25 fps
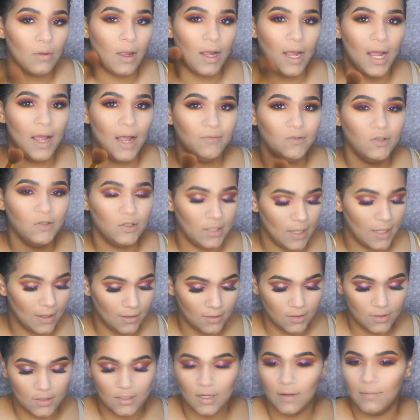i have to
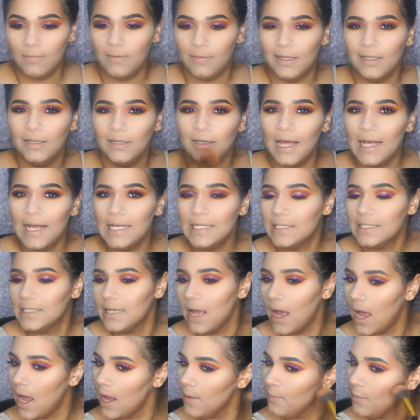tell you something last
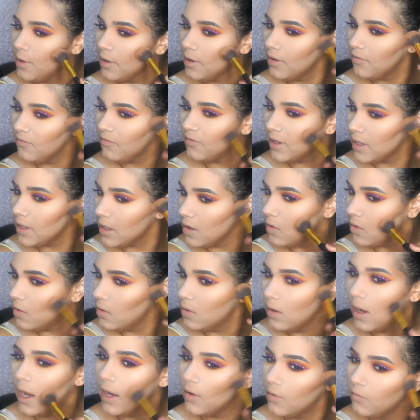time on a
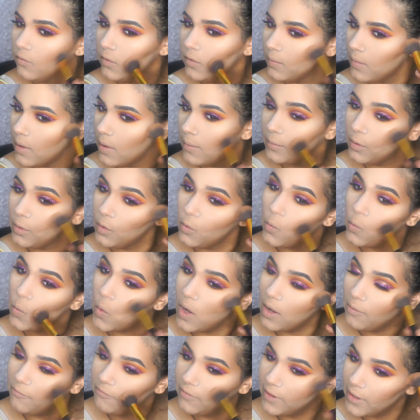video i don't remember
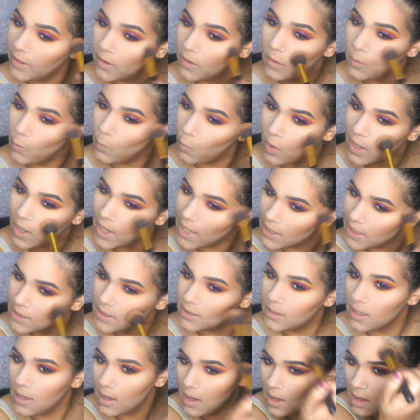what video it
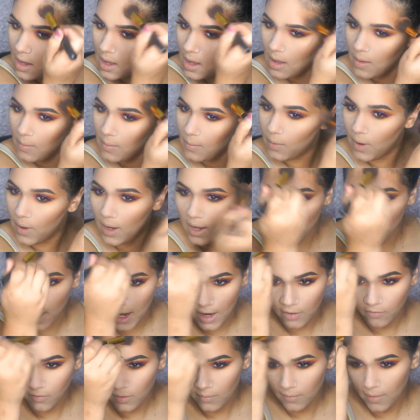was but
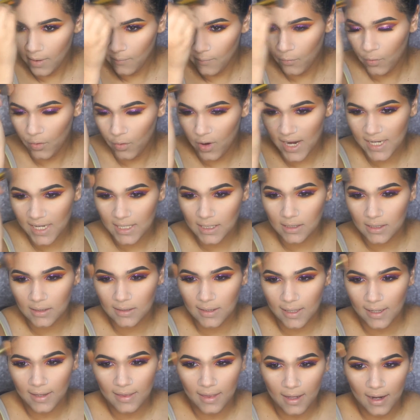i remember i
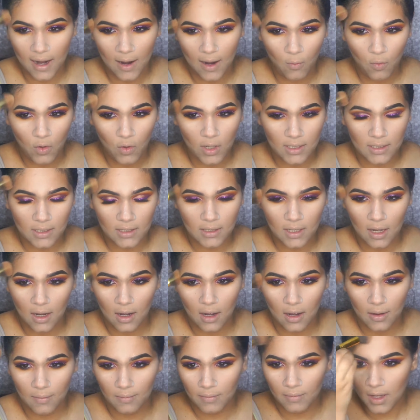said that i was
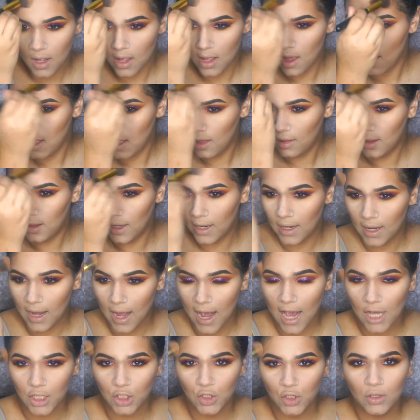um, like
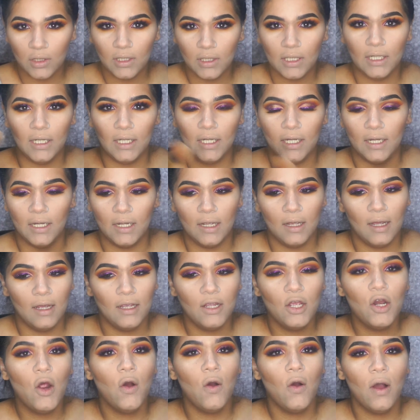actually
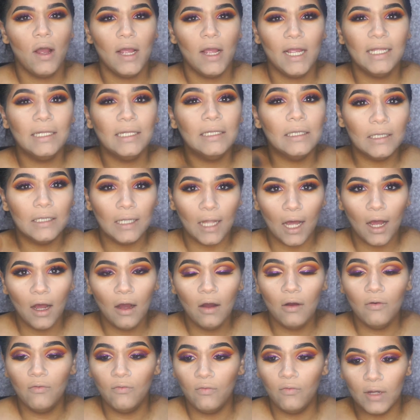you know in
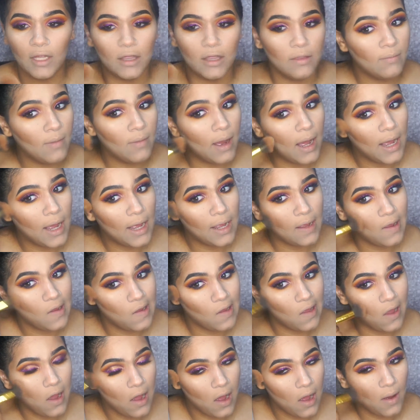love with
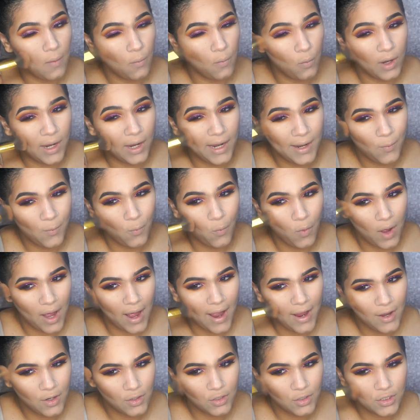my um, Wet and
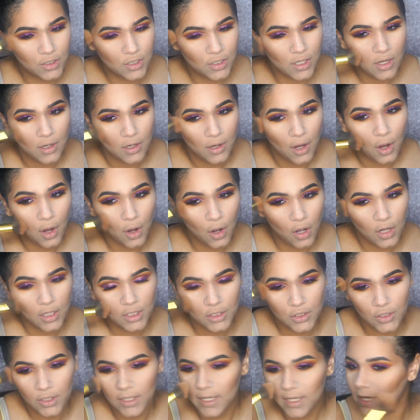Wild
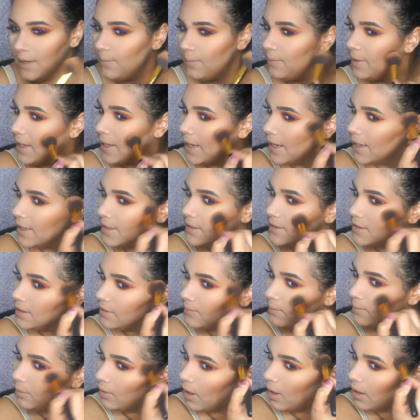contour kit because
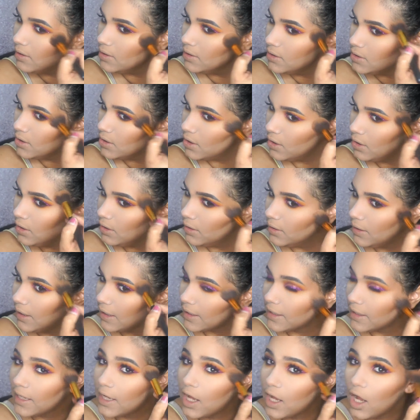the bronzer
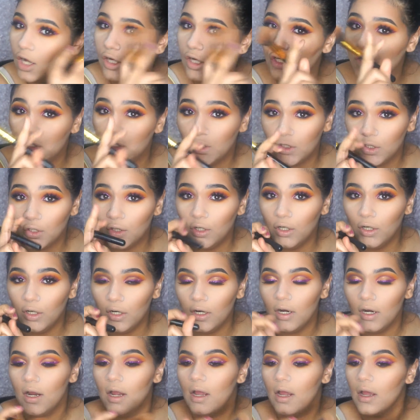like
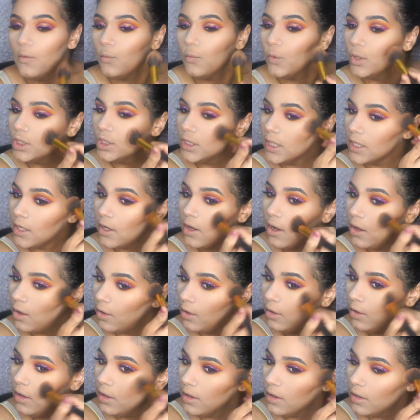contour which I
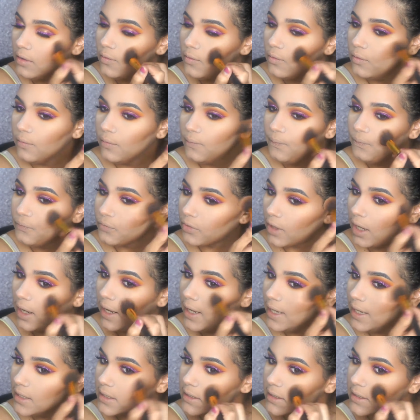call
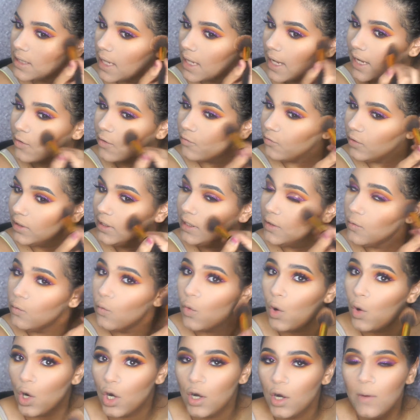is like really
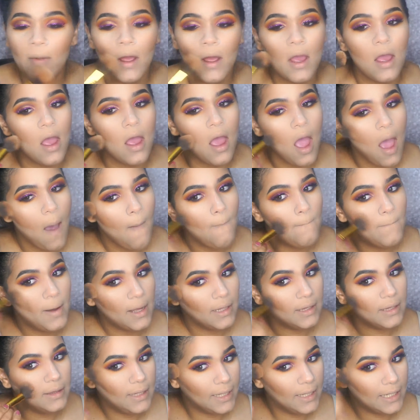warm
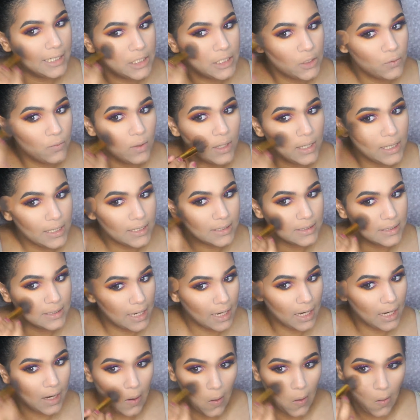but this one is
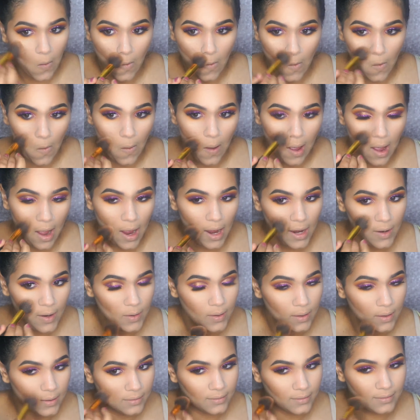like
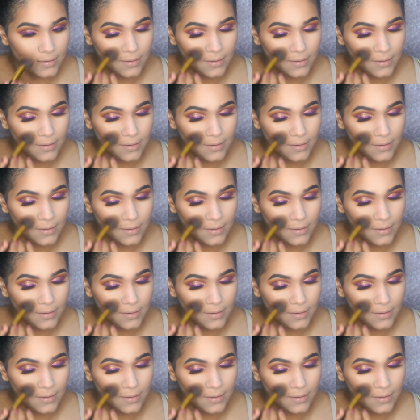I